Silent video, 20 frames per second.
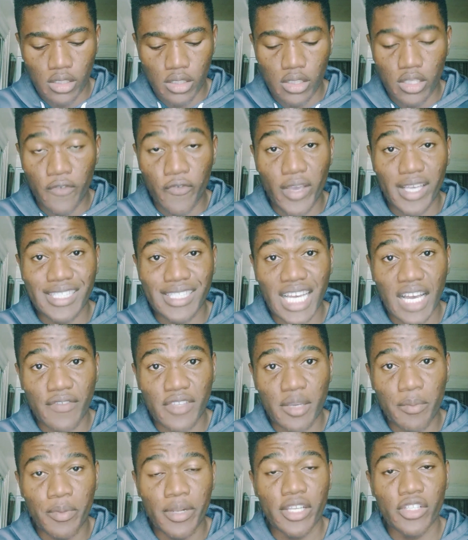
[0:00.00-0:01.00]
the first half
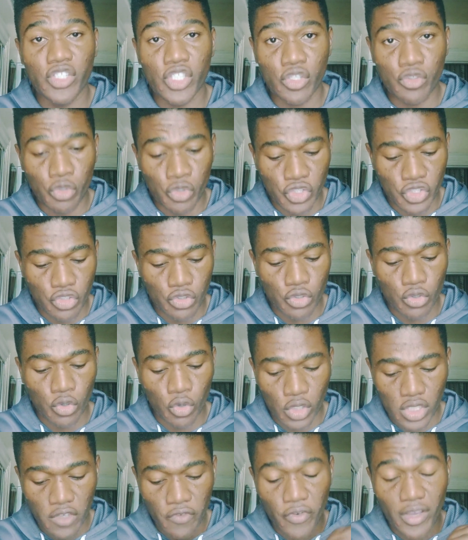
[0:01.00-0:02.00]
they played 0-0
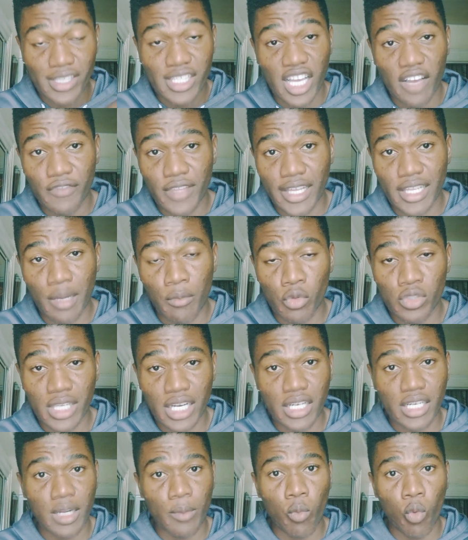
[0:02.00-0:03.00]
or the first half Dynamo
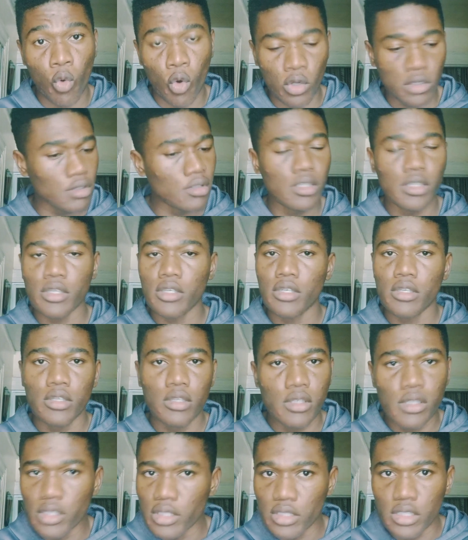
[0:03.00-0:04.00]
Zagreb won,
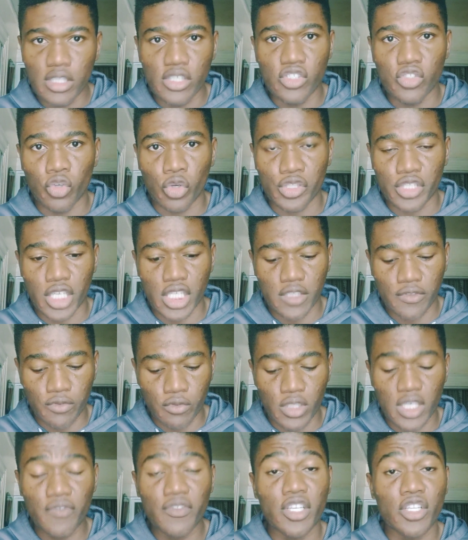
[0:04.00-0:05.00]
is successful.
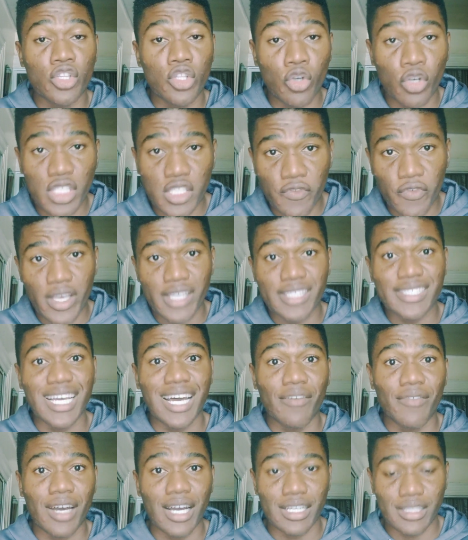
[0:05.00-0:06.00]
If they draw the first
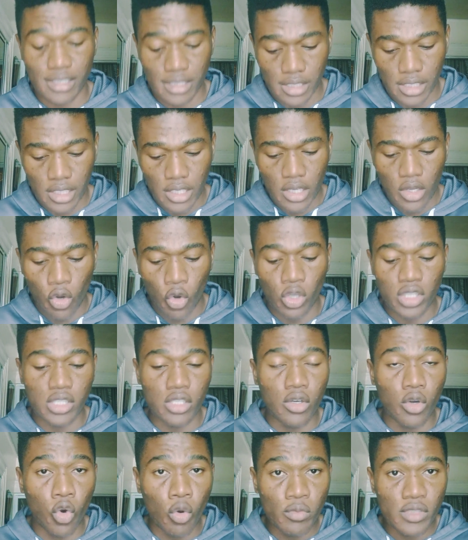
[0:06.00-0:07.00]
half and or the
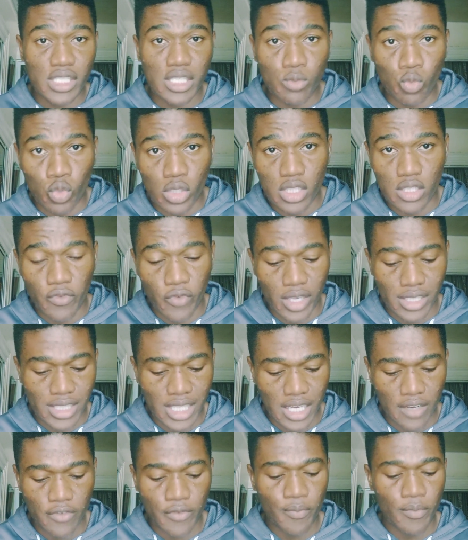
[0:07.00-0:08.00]
home team win the first
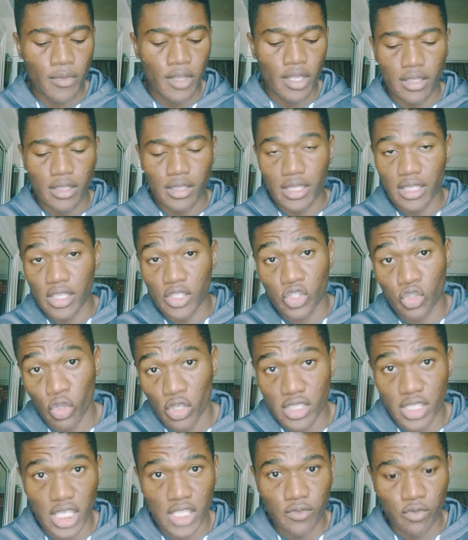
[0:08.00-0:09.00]
half, it's
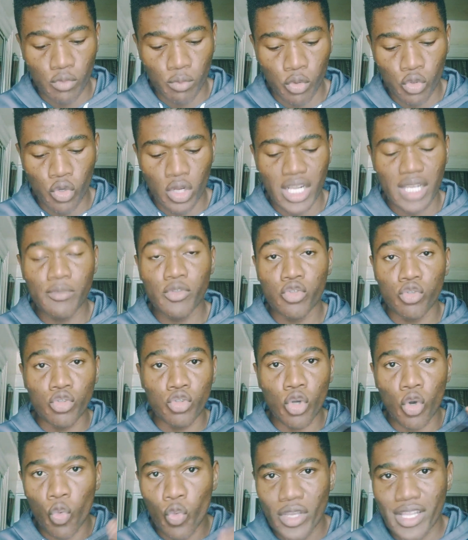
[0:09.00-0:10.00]
successful. Bodo Glimt should
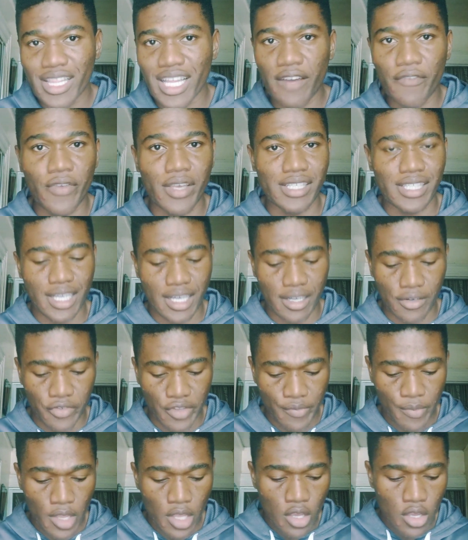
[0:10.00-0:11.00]
not win that first half.
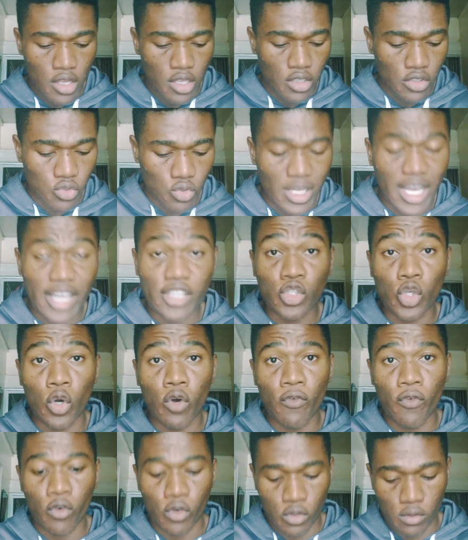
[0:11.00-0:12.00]
So that is all
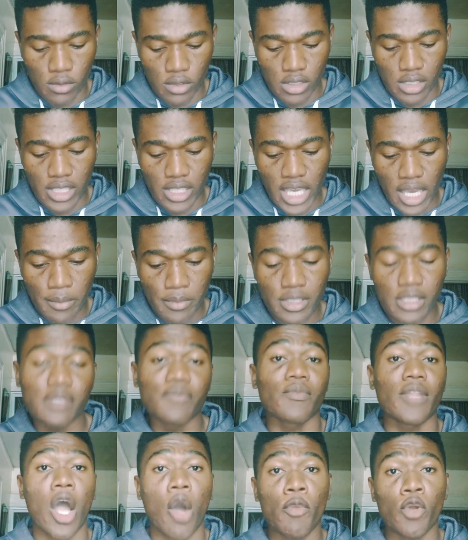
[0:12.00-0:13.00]
for the games.
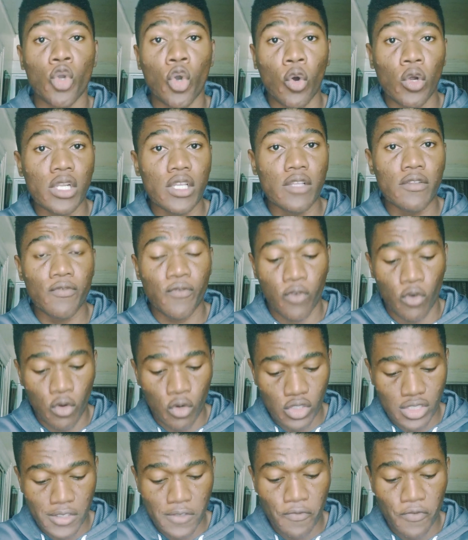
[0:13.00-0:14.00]
Now I'll be calling for
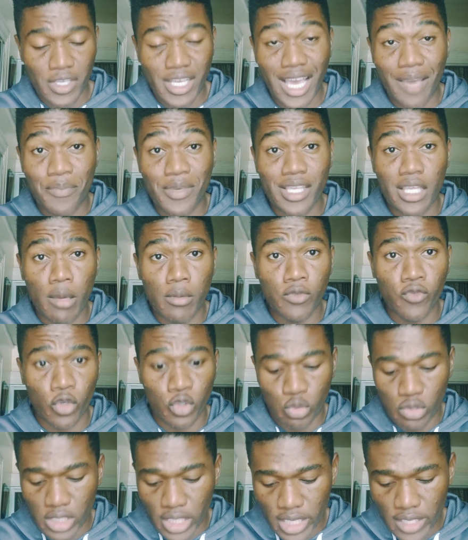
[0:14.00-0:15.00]
us the VIP games for
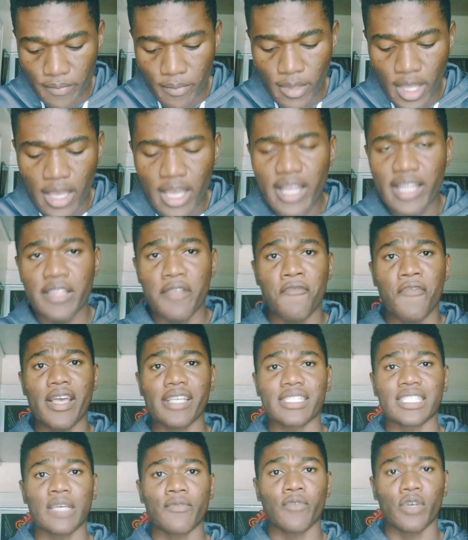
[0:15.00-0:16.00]
today. The
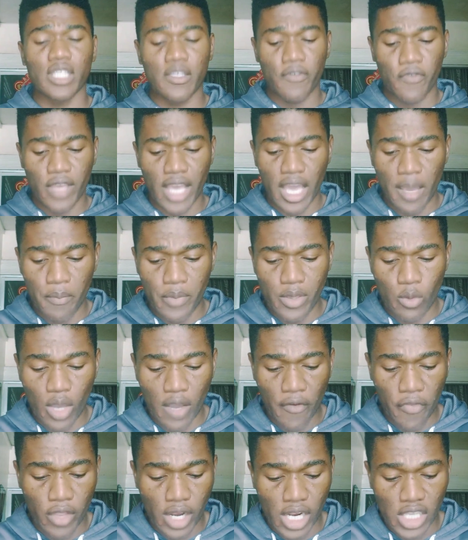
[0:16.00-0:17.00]
first game for the VIP, we
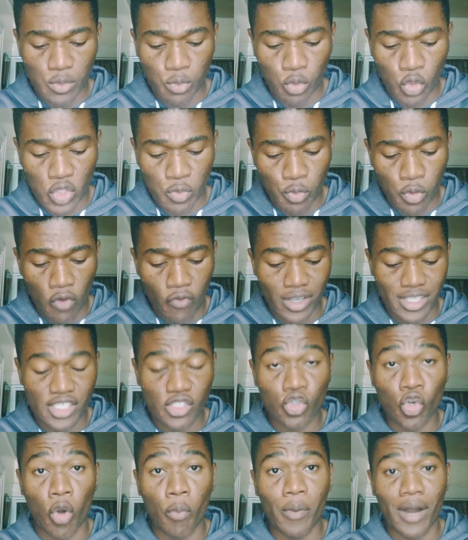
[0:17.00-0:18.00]
have Transbonspor versus
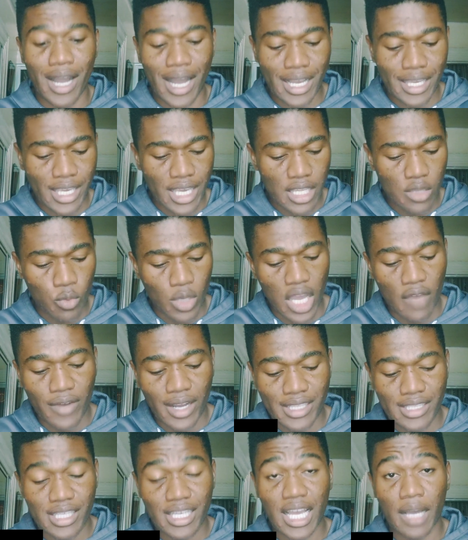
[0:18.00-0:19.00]
Copenhagen. We have
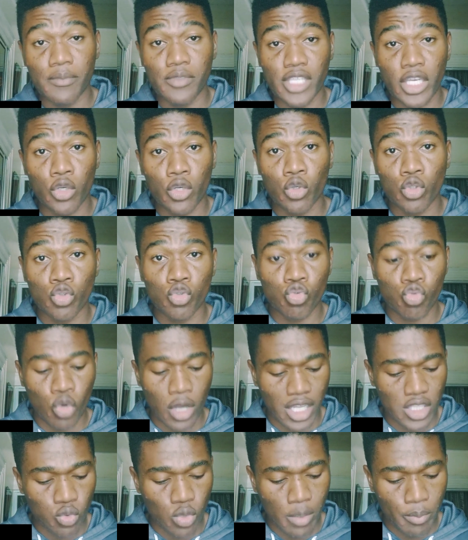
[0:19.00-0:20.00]
handicap 0-2
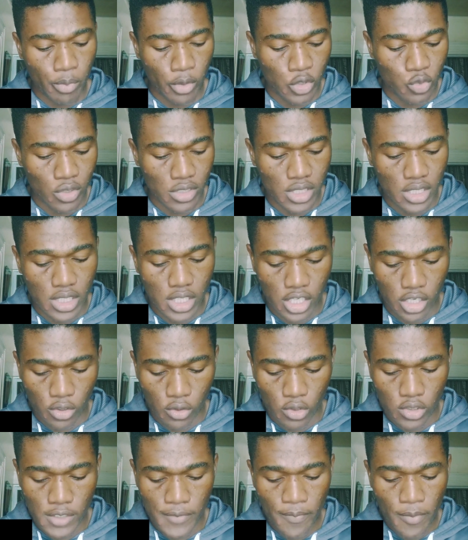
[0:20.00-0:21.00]
at 1.23
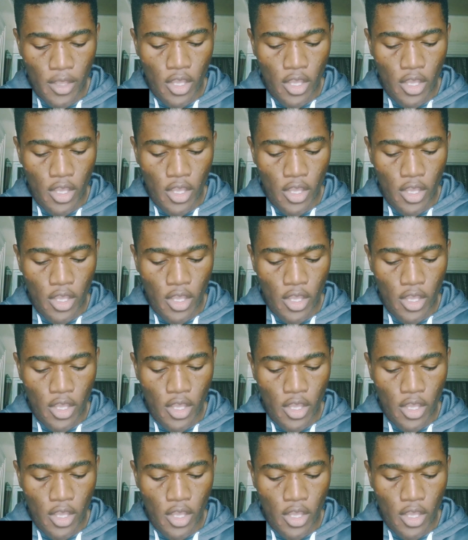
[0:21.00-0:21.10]
odd.